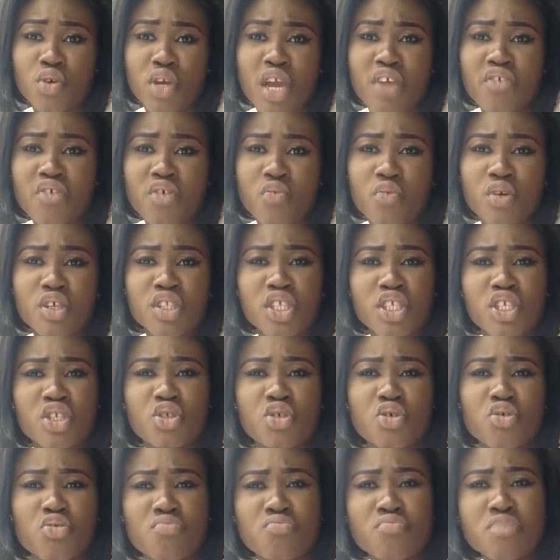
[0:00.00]
Everyone is
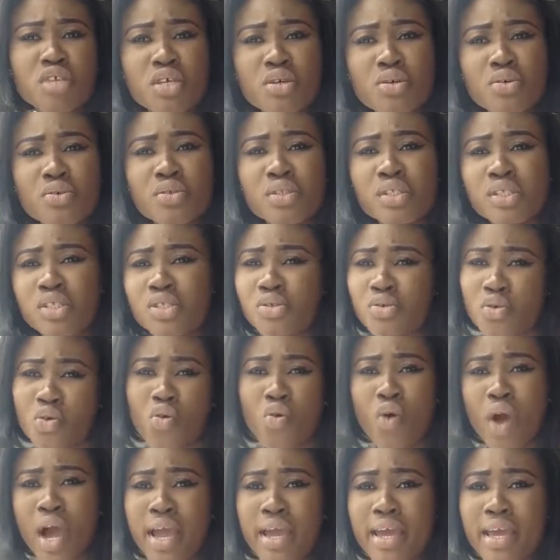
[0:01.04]
so mute, so
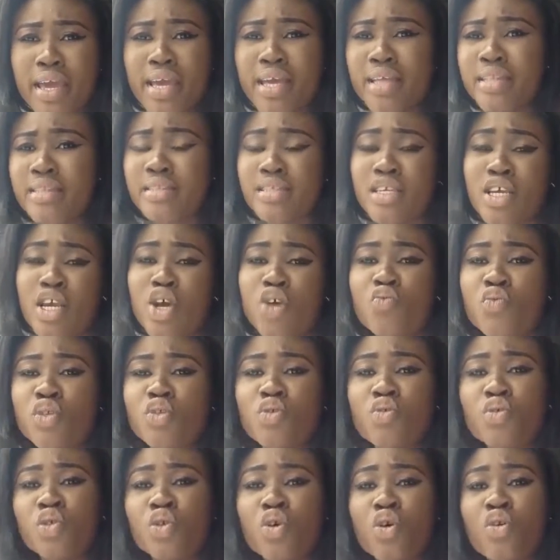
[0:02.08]
quiet. We
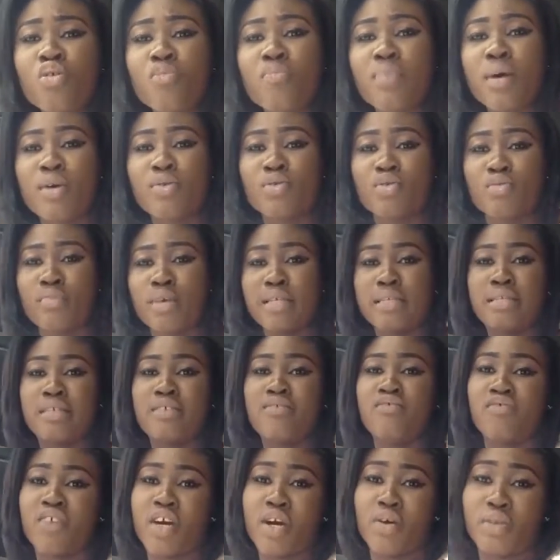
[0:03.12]
don't talk about
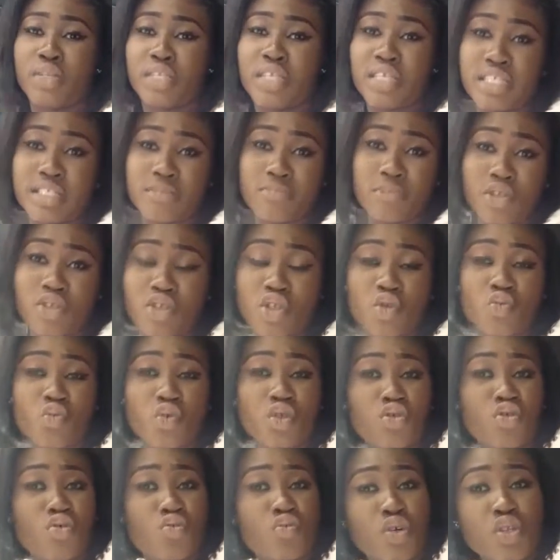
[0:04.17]
domestic violence because we
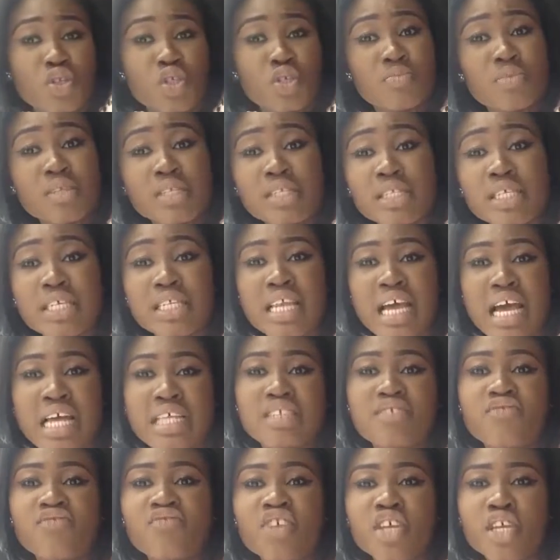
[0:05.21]
don't want to be seen
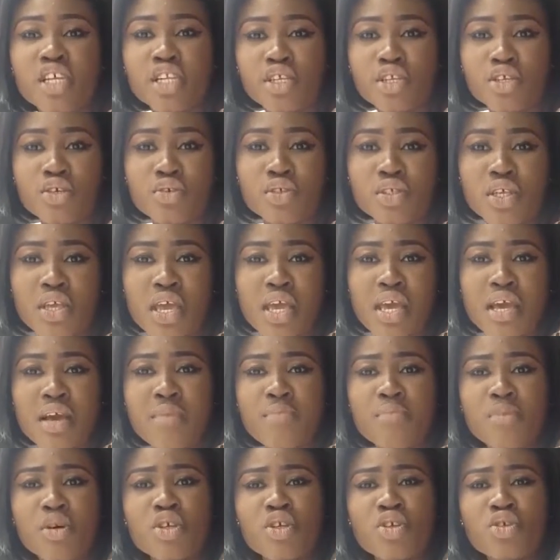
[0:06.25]
as failures.
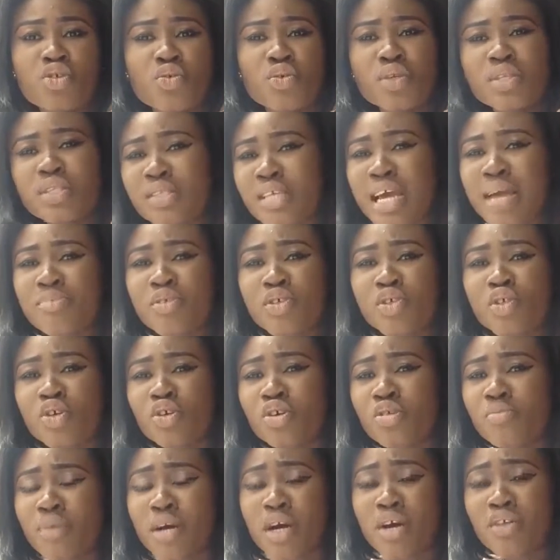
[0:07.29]
But it's time to
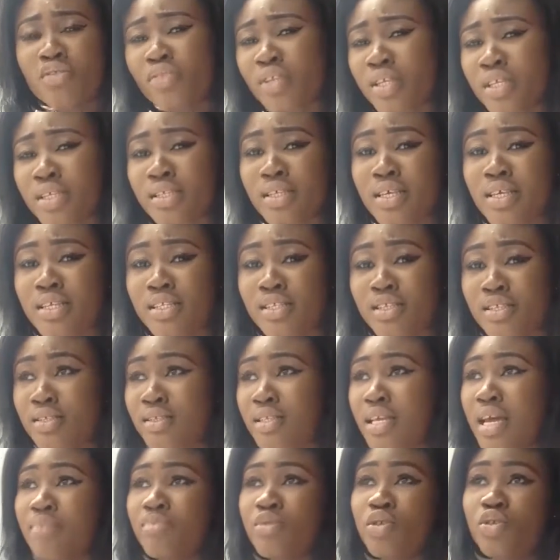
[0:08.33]
talk about these things. It's
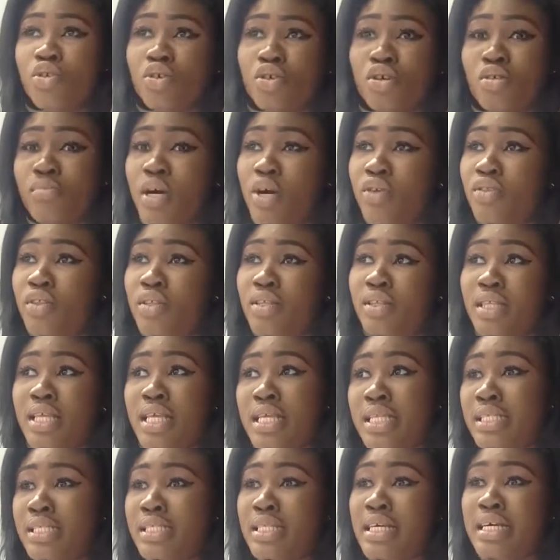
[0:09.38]
time to talk about the
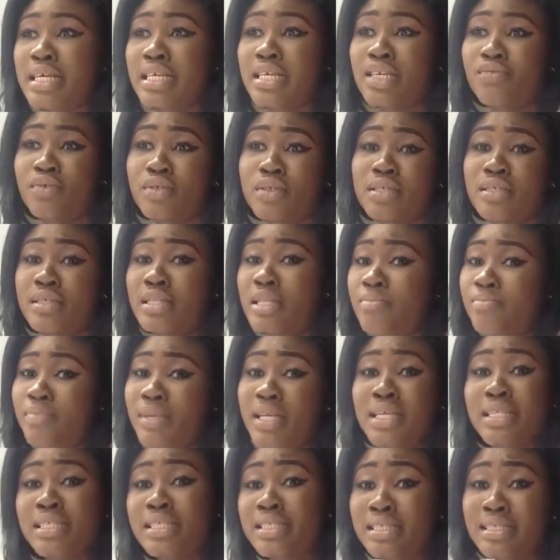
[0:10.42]
things that give us
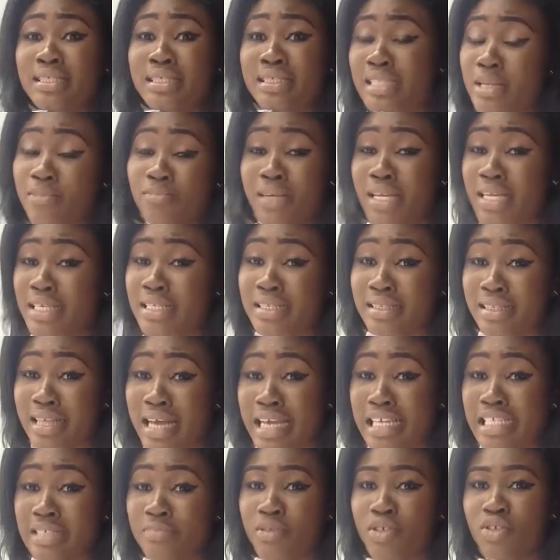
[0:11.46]
sleepless
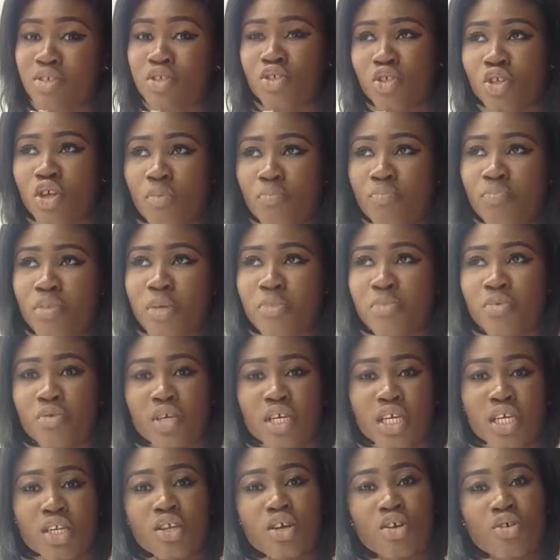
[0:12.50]
nights because some people
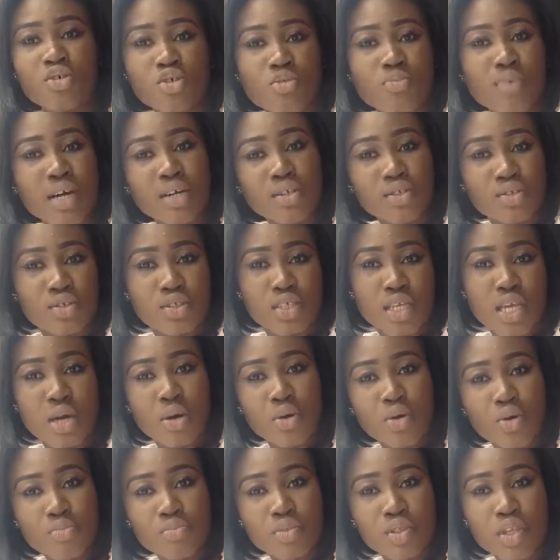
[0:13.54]
cannot go back to their
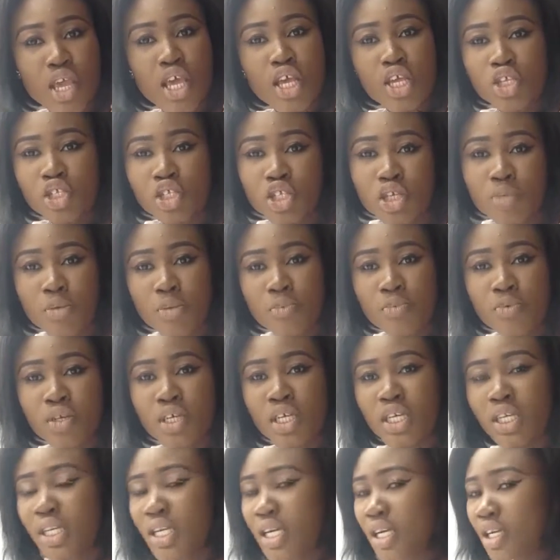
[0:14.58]
homes. Some people
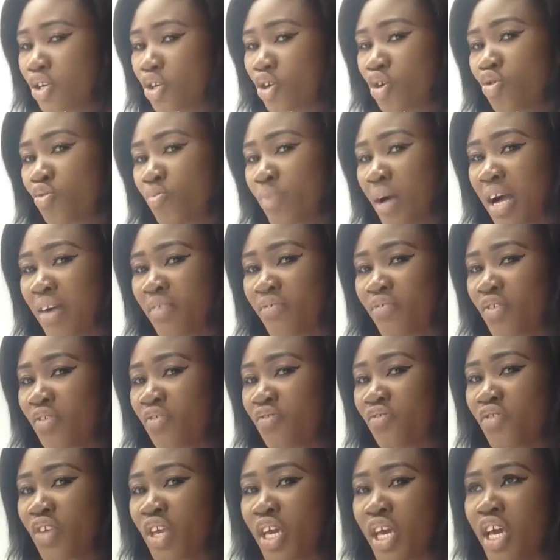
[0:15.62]
cannot go back for
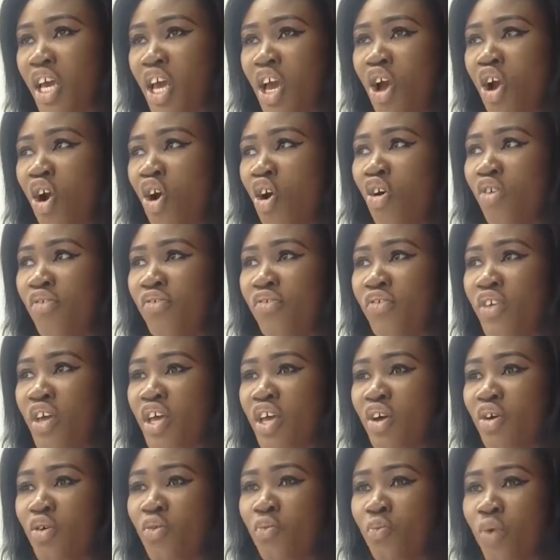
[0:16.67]
fear of
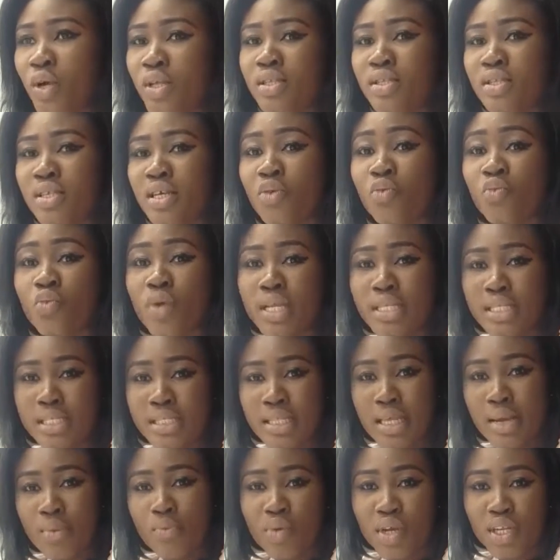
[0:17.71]
what awaits
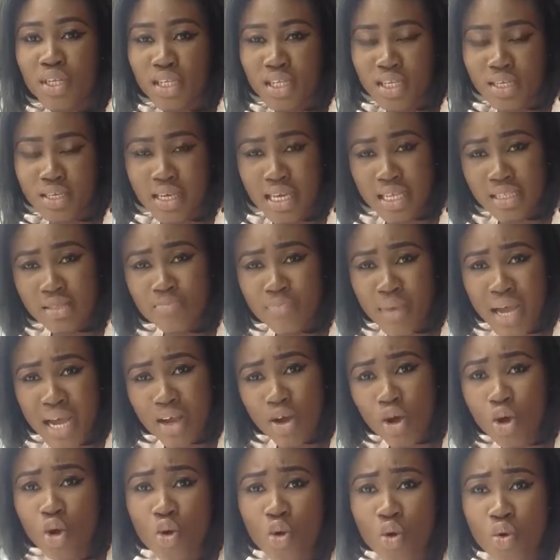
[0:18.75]
them when they get back
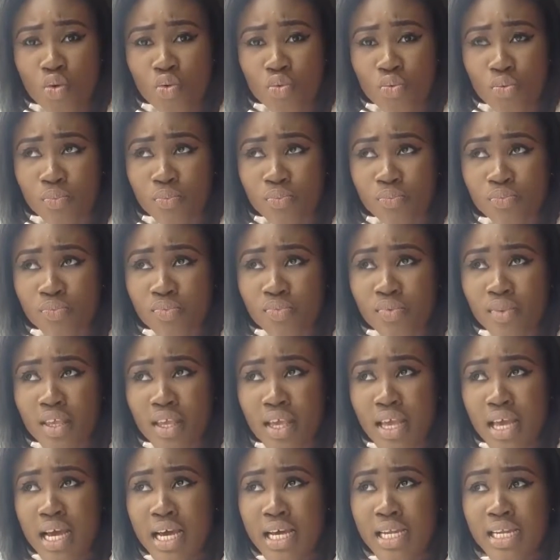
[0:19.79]
home.
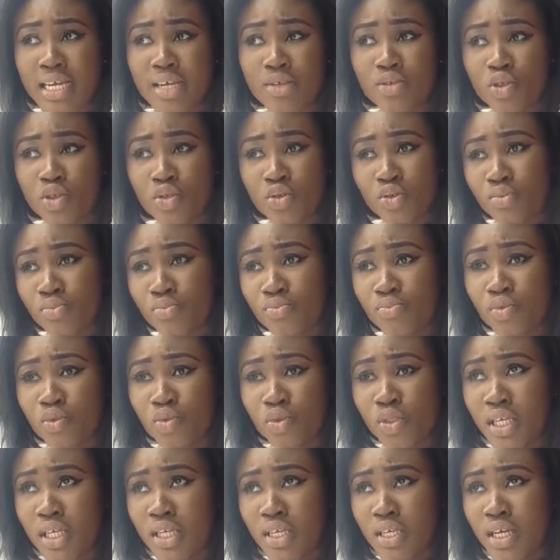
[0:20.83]
And now
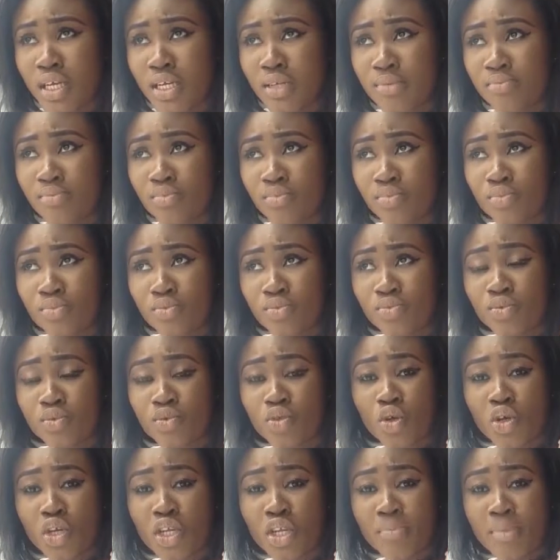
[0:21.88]
today,
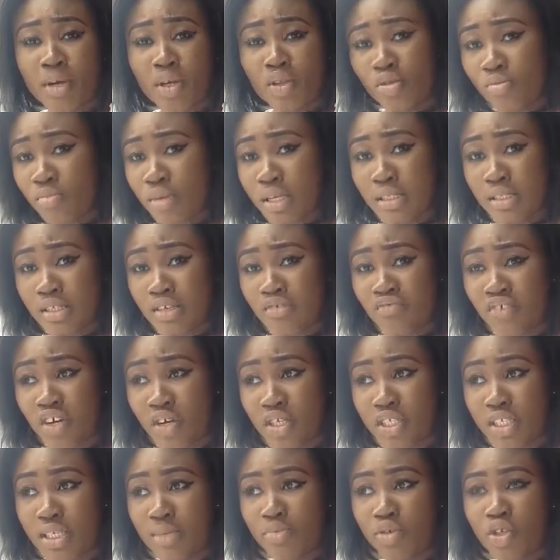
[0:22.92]
talking about domestic
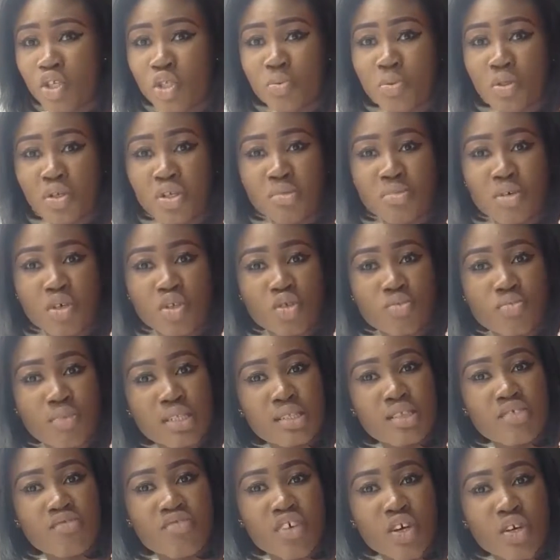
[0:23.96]
violence, I'm going to be talking about
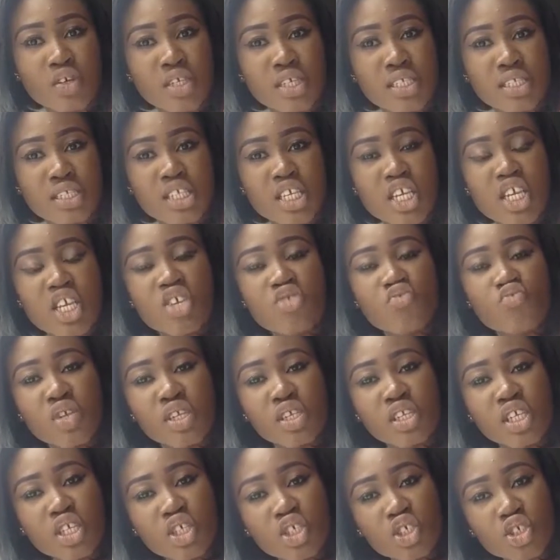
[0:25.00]
domestic violence in
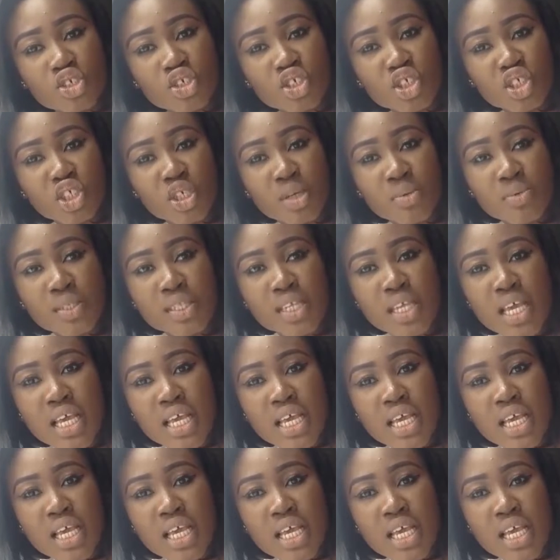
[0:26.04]
relationships.